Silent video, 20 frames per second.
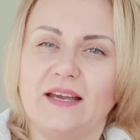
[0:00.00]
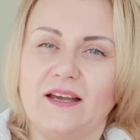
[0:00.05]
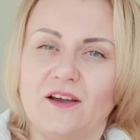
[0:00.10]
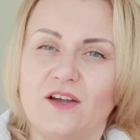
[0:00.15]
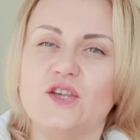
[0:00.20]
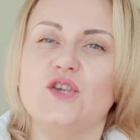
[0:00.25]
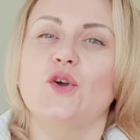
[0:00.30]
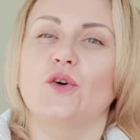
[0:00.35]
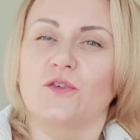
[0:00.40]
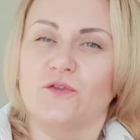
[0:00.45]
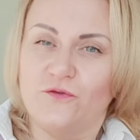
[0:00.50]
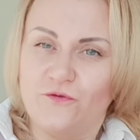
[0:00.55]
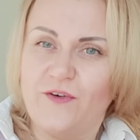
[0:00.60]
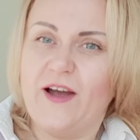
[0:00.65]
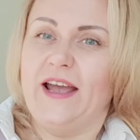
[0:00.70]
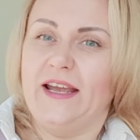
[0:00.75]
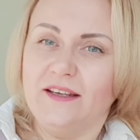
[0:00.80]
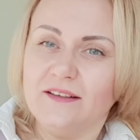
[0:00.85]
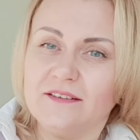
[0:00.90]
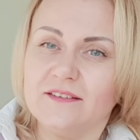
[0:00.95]
your
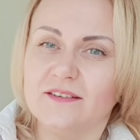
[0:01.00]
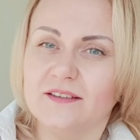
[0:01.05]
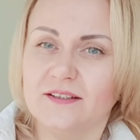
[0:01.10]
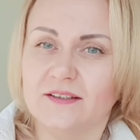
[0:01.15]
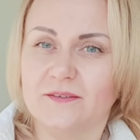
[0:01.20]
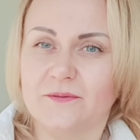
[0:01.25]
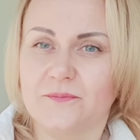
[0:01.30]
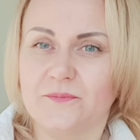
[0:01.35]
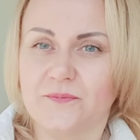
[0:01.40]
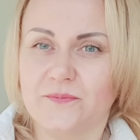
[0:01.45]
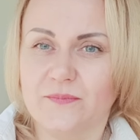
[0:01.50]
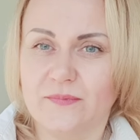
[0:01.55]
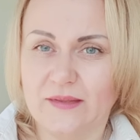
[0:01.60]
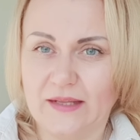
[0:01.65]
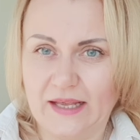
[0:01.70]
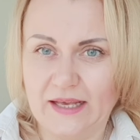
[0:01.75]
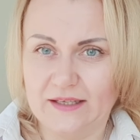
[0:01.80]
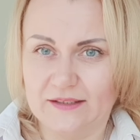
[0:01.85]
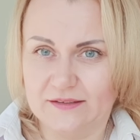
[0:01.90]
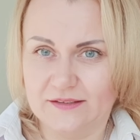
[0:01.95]
faith
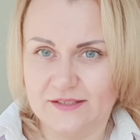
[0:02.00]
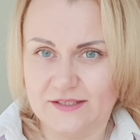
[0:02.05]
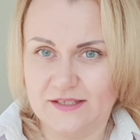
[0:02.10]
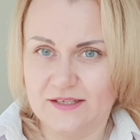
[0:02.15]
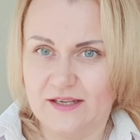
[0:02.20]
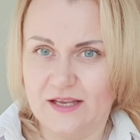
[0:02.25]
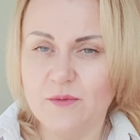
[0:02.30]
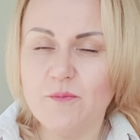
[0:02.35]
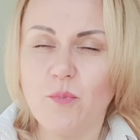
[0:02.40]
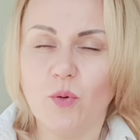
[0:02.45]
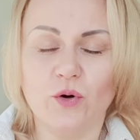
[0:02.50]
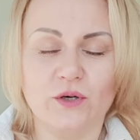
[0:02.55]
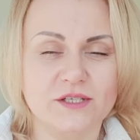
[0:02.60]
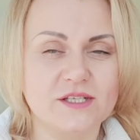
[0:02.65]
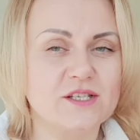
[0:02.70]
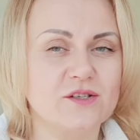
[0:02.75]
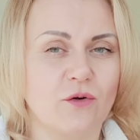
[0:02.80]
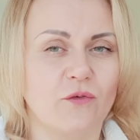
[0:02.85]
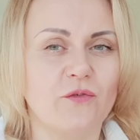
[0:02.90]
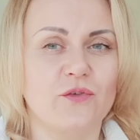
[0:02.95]
and
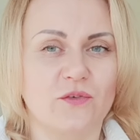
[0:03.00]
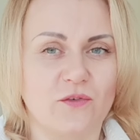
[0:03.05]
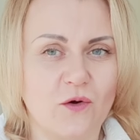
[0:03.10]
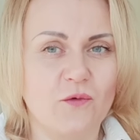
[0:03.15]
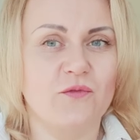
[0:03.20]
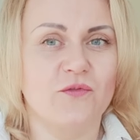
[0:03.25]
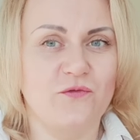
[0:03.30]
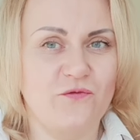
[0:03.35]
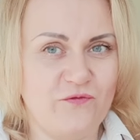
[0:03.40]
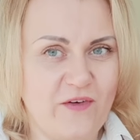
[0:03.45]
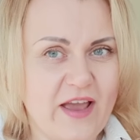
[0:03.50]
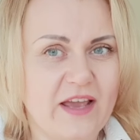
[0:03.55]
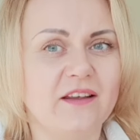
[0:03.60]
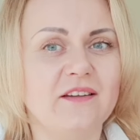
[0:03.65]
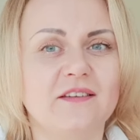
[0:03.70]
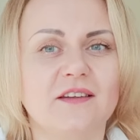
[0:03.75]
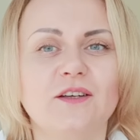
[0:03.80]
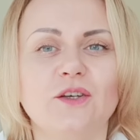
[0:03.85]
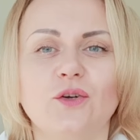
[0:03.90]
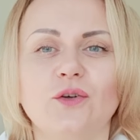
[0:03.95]
importance of
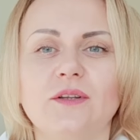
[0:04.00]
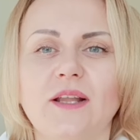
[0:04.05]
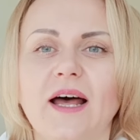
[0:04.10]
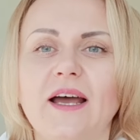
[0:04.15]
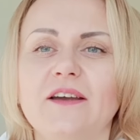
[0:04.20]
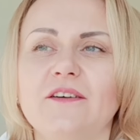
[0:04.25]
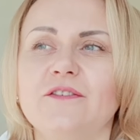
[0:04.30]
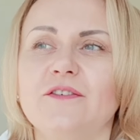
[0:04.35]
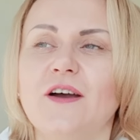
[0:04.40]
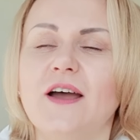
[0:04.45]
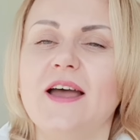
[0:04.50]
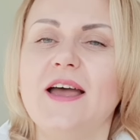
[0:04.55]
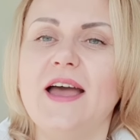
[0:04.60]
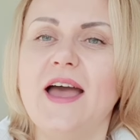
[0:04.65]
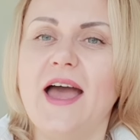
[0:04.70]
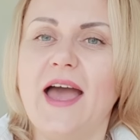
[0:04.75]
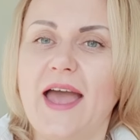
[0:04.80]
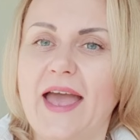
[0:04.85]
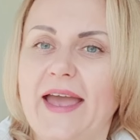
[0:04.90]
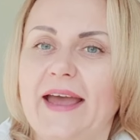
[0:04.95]
faith in your life,
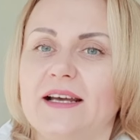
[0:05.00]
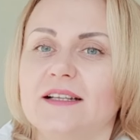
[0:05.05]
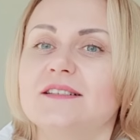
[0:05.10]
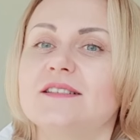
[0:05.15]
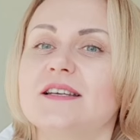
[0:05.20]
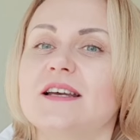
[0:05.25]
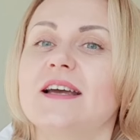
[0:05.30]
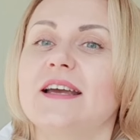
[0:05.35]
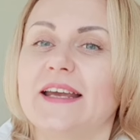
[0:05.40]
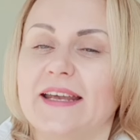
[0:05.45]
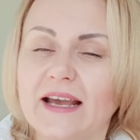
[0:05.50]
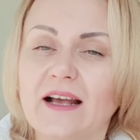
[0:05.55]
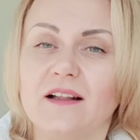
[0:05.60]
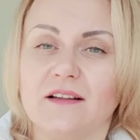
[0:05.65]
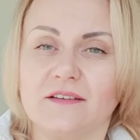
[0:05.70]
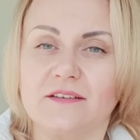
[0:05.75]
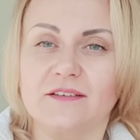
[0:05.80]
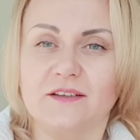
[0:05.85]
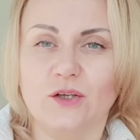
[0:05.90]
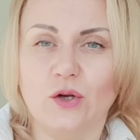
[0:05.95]
and
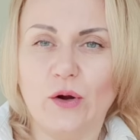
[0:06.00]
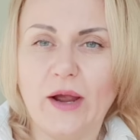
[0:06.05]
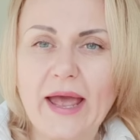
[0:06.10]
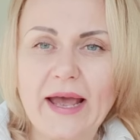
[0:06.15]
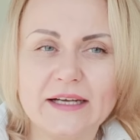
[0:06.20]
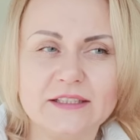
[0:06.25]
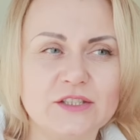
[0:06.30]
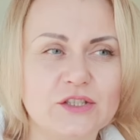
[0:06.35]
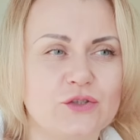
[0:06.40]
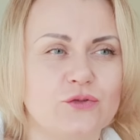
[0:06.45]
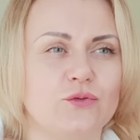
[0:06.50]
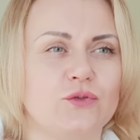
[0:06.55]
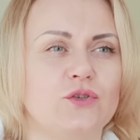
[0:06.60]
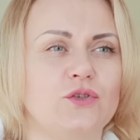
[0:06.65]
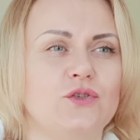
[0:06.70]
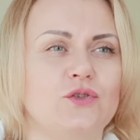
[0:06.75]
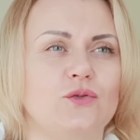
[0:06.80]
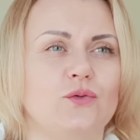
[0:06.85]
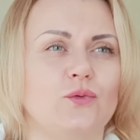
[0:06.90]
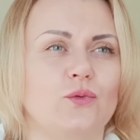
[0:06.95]
health, your attitude
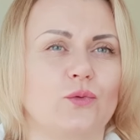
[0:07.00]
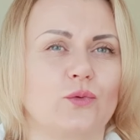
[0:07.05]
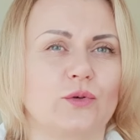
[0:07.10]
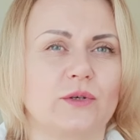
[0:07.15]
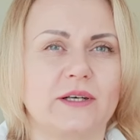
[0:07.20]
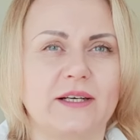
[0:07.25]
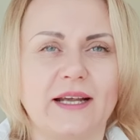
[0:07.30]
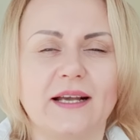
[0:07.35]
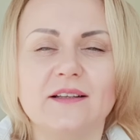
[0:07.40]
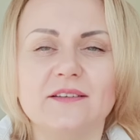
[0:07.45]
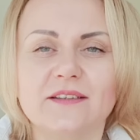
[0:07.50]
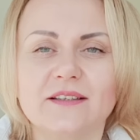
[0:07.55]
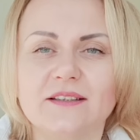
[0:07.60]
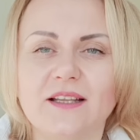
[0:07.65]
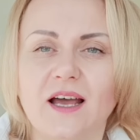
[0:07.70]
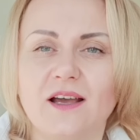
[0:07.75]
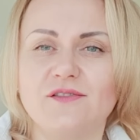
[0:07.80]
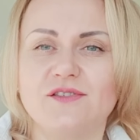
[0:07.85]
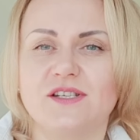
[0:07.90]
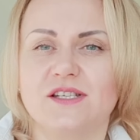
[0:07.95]
to healthy
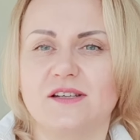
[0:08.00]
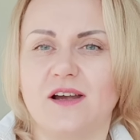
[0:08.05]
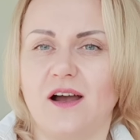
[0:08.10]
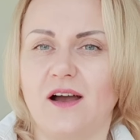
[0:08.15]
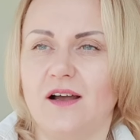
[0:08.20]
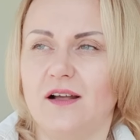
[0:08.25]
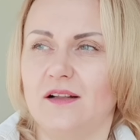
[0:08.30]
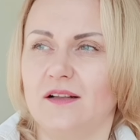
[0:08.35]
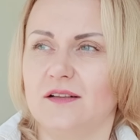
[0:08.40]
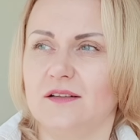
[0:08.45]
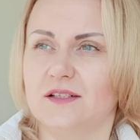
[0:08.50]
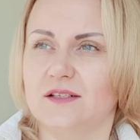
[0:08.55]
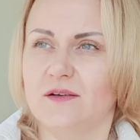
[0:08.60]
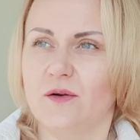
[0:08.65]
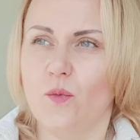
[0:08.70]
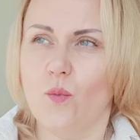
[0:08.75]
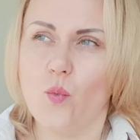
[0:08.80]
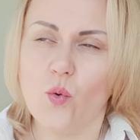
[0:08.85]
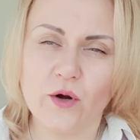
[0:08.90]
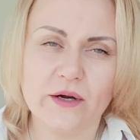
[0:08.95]
lifestyle,
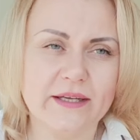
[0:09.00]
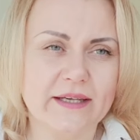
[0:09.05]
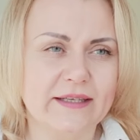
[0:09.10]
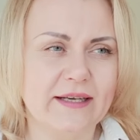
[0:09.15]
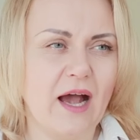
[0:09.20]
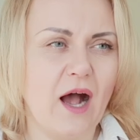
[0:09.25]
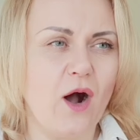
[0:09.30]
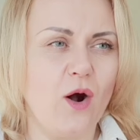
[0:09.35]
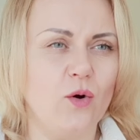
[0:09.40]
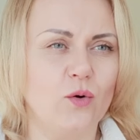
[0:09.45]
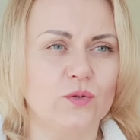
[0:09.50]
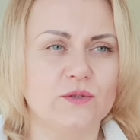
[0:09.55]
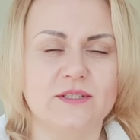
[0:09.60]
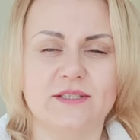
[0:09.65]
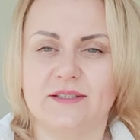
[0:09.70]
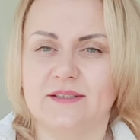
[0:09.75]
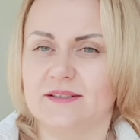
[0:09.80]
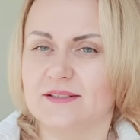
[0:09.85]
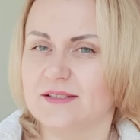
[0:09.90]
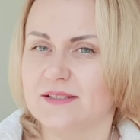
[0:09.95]
working out,
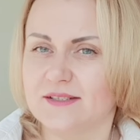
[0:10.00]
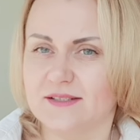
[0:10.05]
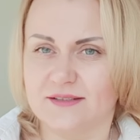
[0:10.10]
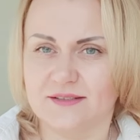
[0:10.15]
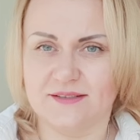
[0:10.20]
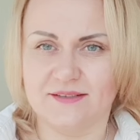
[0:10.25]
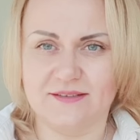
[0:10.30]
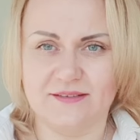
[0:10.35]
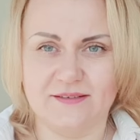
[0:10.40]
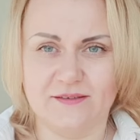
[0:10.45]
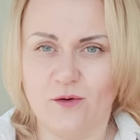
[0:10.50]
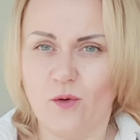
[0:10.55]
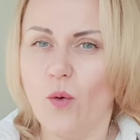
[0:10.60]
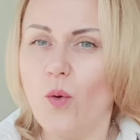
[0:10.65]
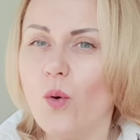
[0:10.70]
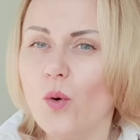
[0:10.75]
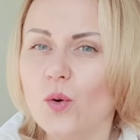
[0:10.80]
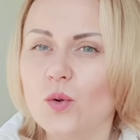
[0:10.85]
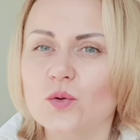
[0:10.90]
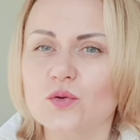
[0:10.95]
and
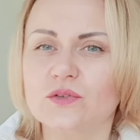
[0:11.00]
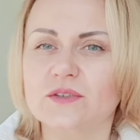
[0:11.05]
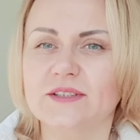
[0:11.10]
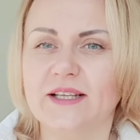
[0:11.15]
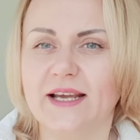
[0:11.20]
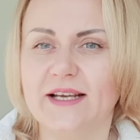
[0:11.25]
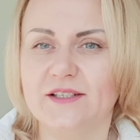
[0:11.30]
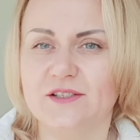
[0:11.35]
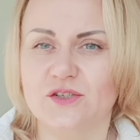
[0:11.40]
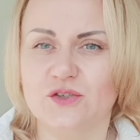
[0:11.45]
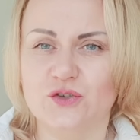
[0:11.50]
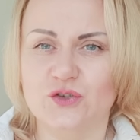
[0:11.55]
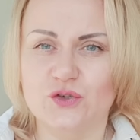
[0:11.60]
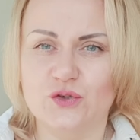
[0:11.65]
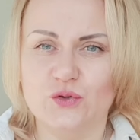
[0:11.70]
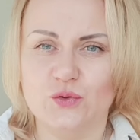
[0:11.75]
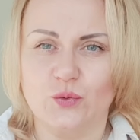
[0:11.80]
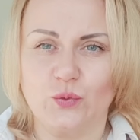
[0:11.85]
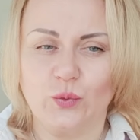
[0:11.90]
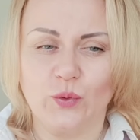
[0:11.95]
all related
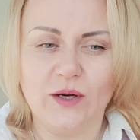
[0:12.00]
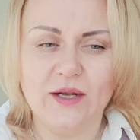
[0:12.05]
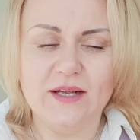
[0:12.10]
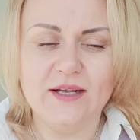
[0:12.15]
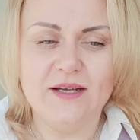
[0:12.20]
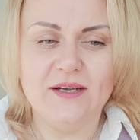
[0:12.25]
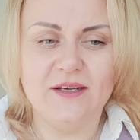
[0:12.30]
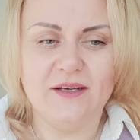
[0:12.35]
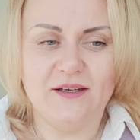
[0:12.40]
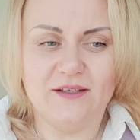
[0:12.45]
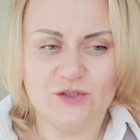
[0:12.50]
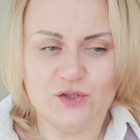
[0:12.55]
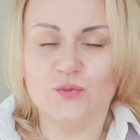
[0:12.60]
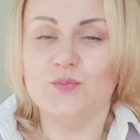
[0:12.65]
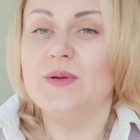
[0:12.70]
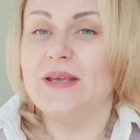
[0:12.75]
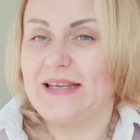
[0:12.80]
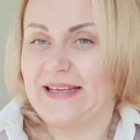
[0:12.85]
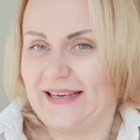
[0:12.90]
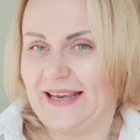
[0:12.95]
to
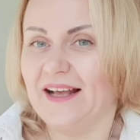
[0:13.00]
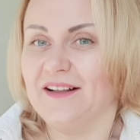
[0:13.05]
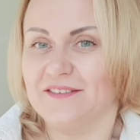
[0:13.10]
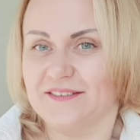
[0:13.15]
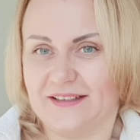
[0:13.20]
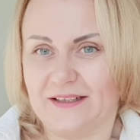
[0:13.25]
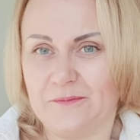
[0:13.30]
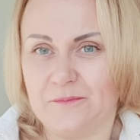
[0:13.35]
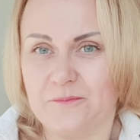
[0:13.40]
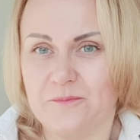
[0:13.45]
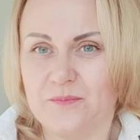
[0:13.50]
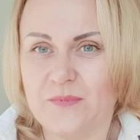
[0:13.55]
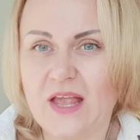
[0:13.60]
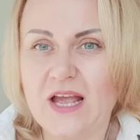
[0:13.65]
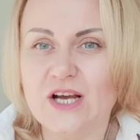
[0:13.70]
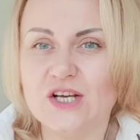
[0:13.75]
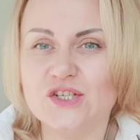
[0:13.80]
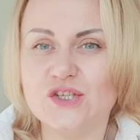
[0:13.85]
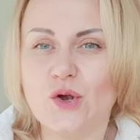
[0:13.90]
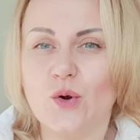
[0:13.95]
being healthy.
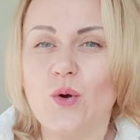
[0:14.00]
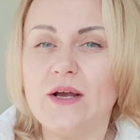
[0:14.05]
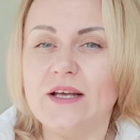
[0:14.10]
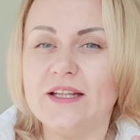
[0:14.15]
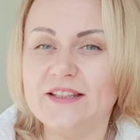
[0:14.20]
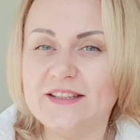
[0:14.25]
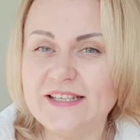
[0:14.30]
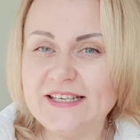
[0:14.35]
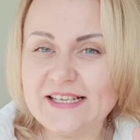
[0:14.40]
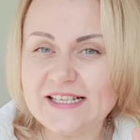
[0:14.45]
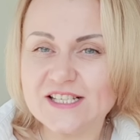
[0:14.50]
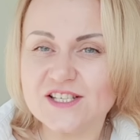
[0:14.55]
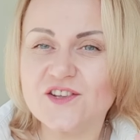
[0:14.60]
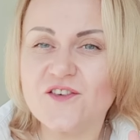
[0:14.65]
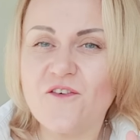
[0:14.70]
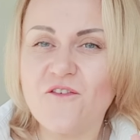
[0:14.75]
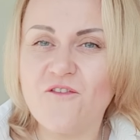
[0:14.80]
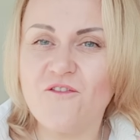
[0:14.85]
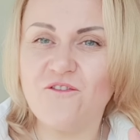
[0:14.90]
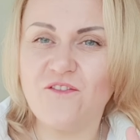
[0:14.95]
So these
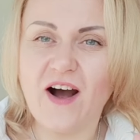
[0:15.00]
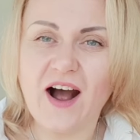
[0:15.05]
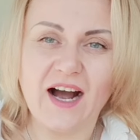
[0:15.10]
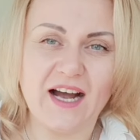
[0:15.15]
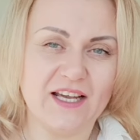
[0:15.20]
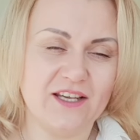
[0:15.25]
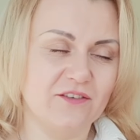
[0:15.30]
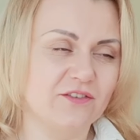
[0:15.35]
five